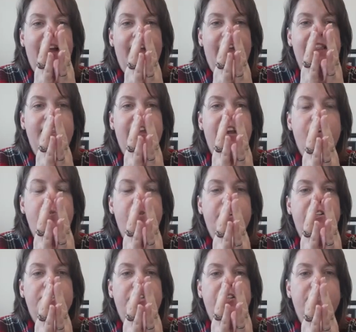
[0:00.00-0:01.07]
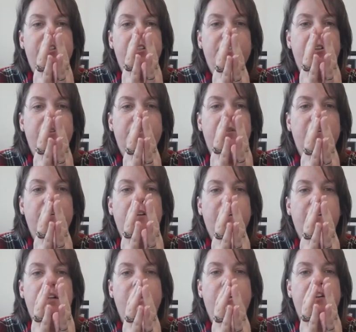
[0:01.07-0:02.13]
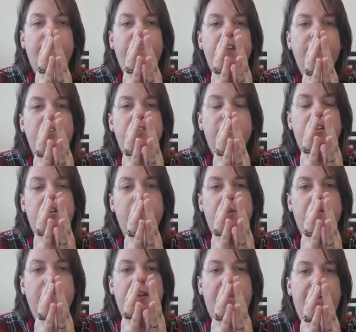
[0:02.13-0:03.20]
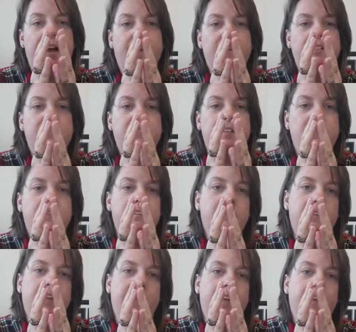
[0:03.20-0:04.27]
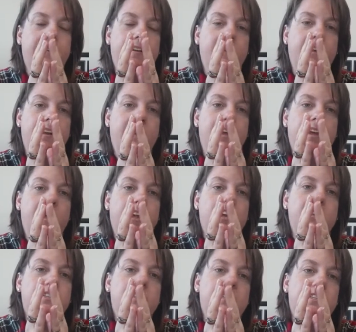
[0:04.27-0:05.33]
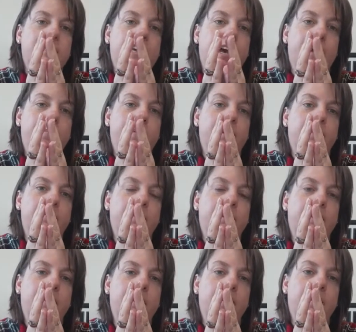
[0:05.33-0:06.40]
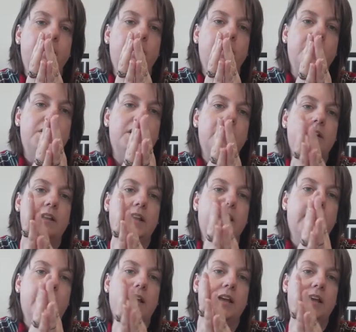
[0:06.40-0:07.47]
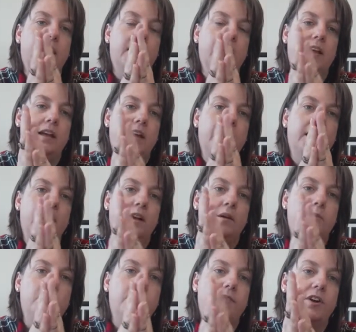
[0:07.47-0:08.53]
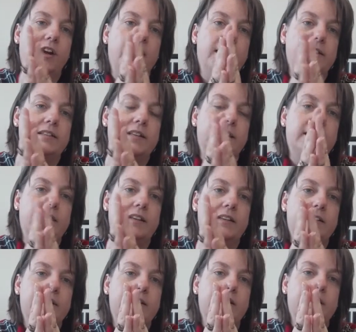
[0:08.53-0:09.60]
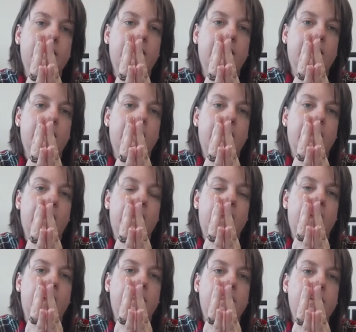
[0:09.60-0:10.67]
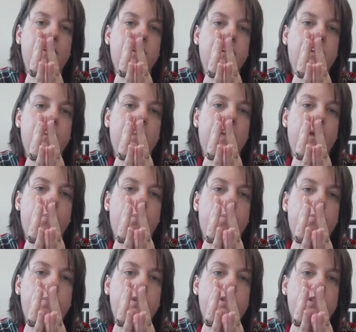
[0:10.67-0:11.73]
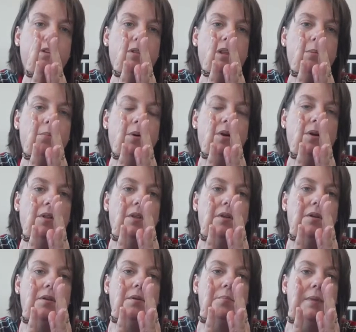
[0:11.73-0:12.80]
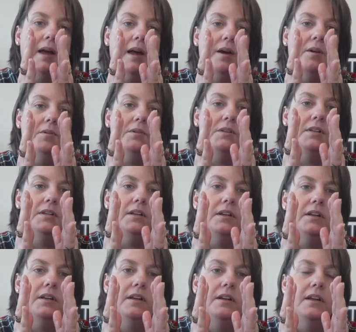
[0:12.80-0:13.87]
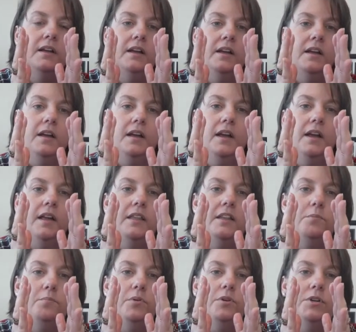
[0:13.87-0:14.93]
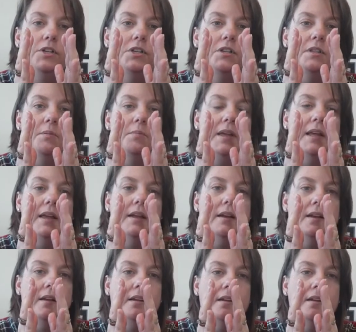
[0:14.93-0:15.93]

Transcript: And then I want you to, your fingers are gonna be relaxed, okay? just gonna tap them or you can like move your hands like this. And then you're gonna like slowly pull them out and then push them in.